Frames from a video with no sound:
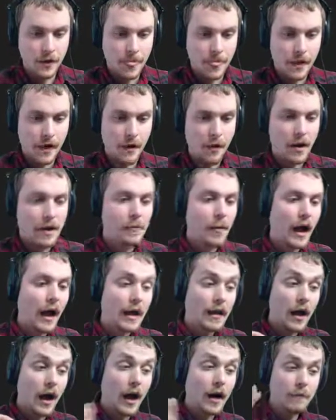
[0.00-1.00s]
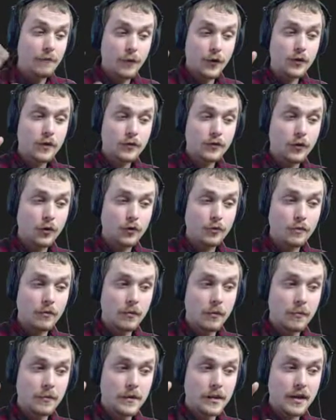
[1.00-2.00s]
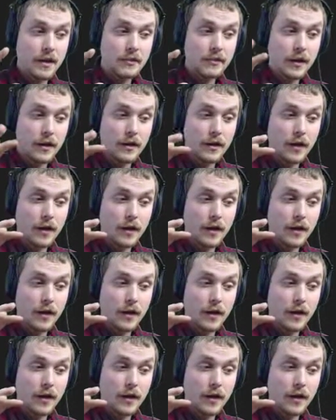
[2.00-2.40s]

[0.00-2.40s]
Uh, I, I, am fairly certain because I,